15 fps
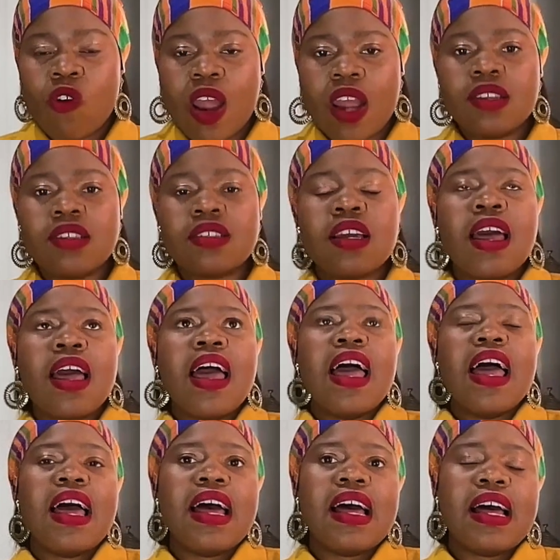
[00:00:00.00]
All right.
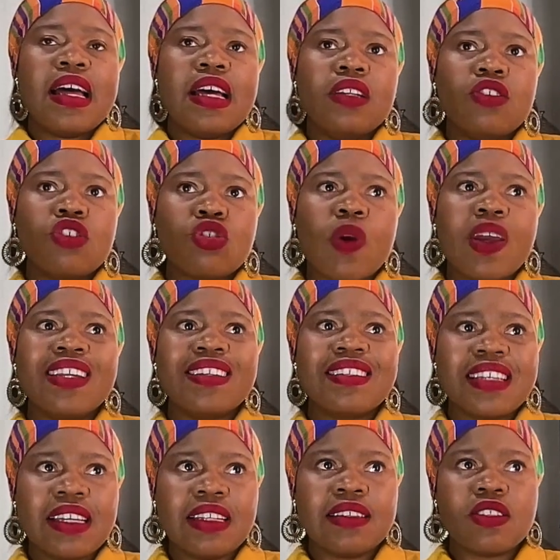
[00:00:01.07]
And so, in a sense,
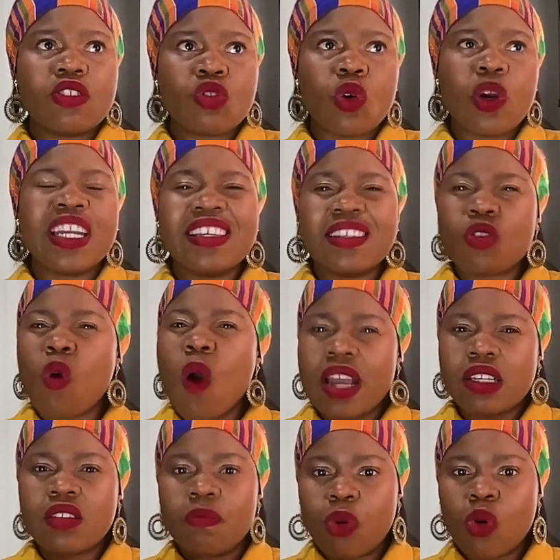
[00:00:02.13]
so it is
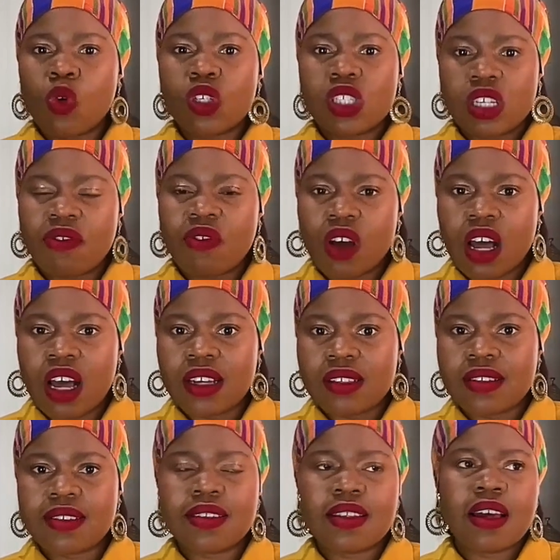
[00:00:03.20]
quite important for
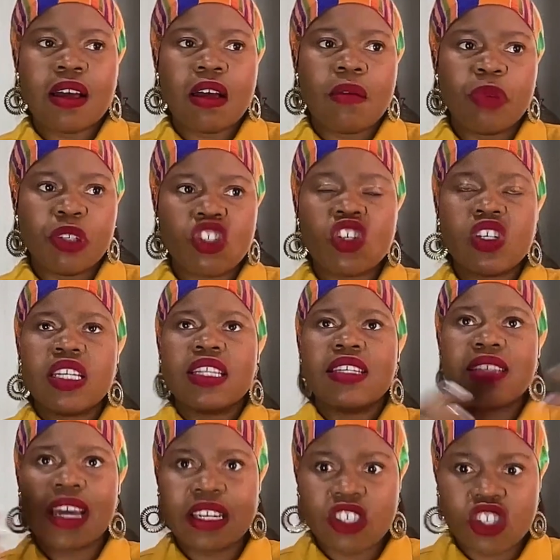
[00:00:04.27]
us, particularly
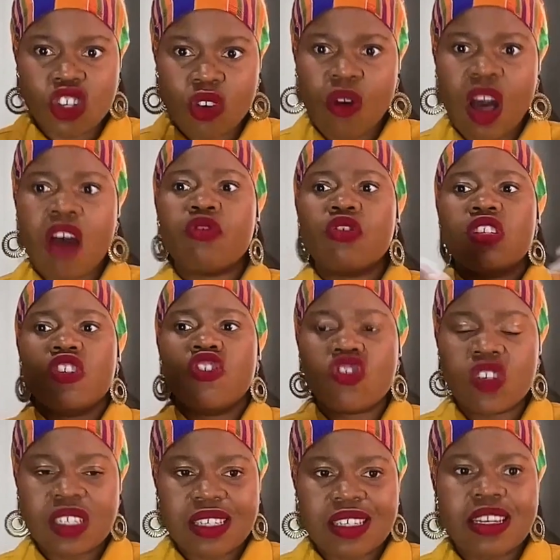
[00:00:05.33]
this idea of
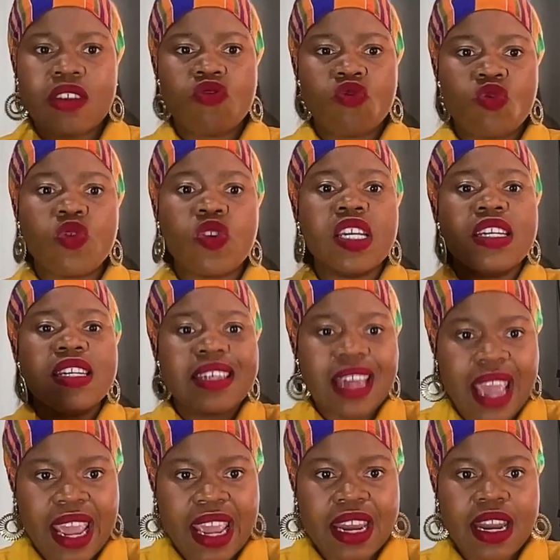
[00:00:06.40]
Afrocentricity and
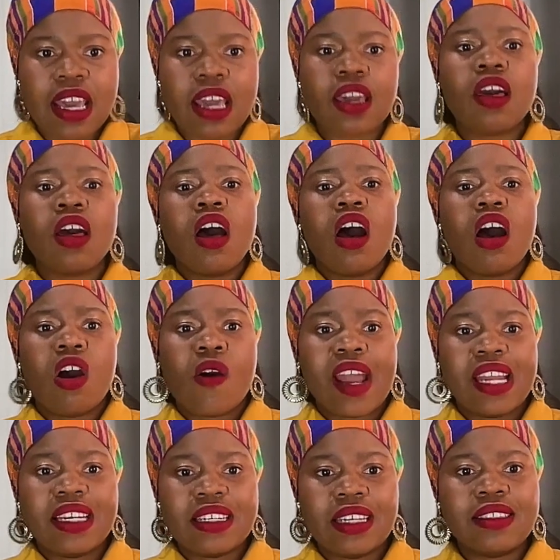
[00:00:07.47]
regaining our
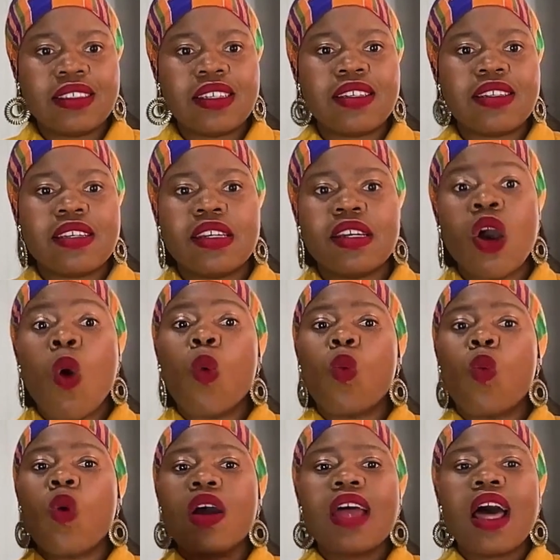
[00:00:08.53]
identity.
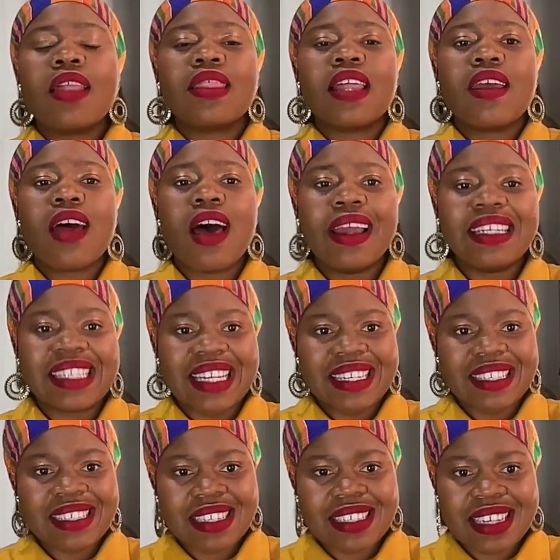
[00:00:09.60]
What that
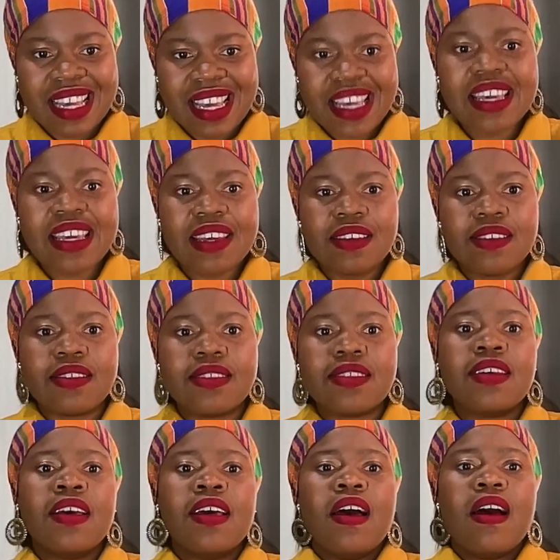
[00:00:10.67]
identity is,
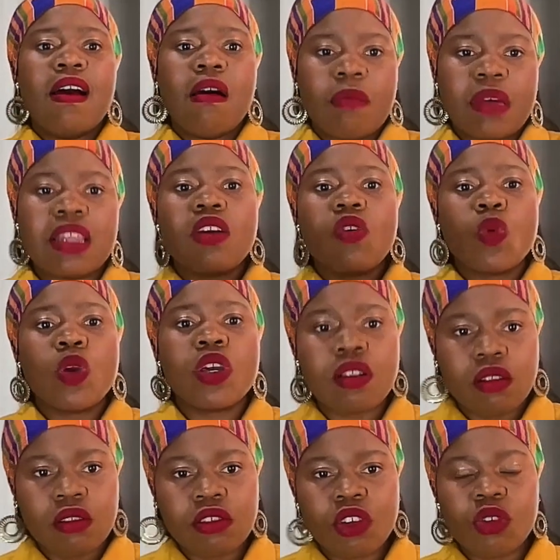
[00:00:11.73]
I think
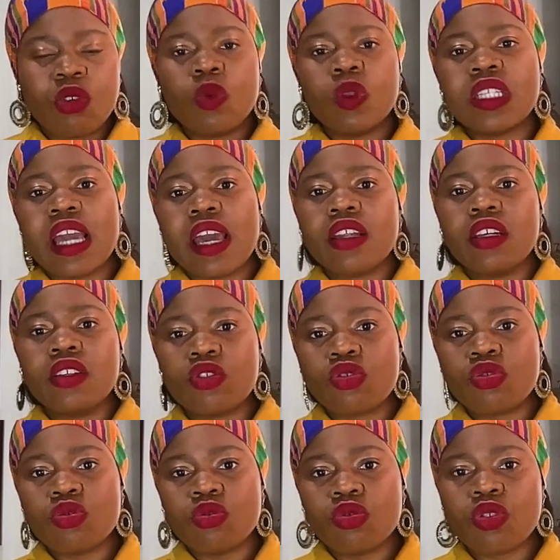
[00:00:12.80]
we'll get
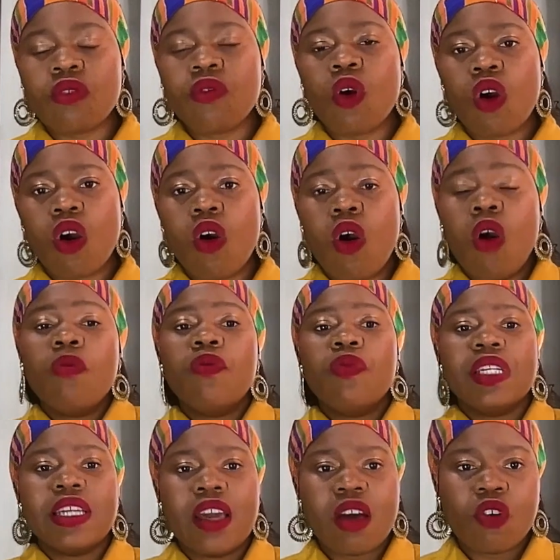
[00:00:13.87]
into sort of
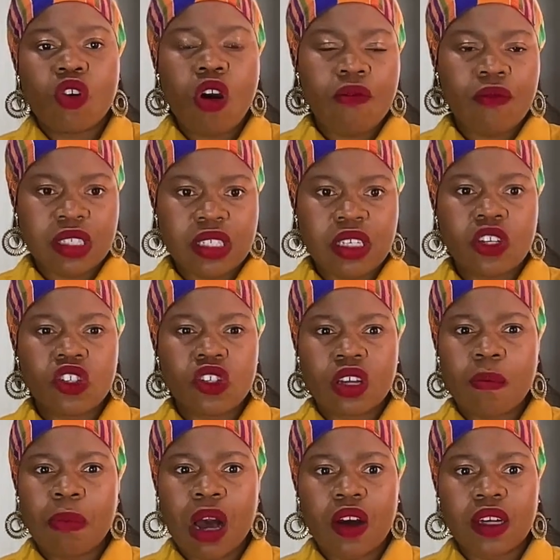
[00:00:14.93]
hopefully have a conversation
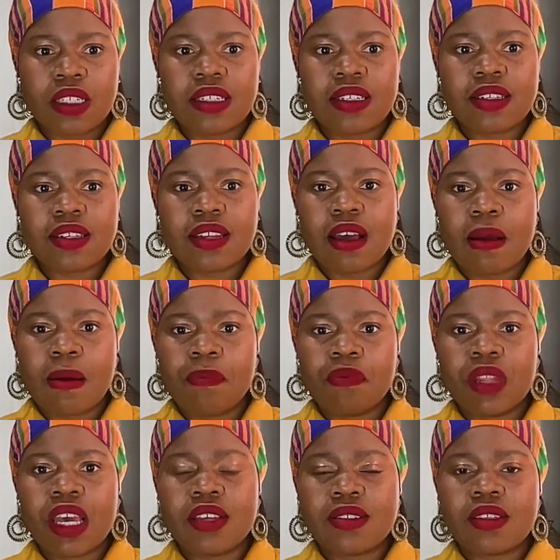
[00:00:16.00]
about it
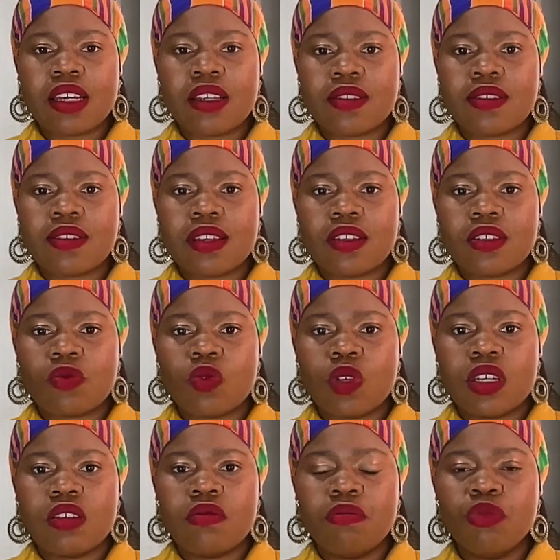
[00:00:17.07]
as
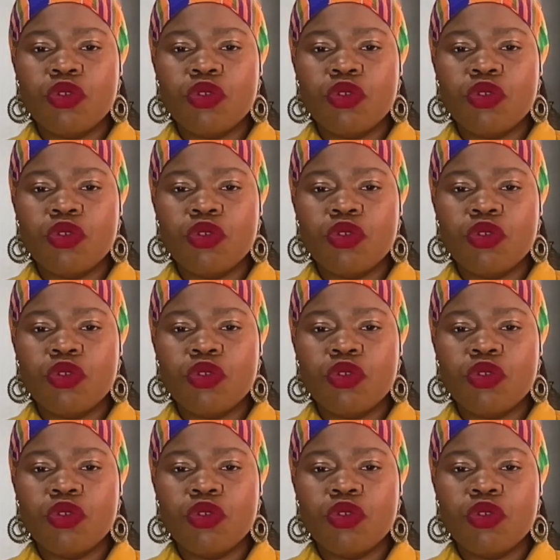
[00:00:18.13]
we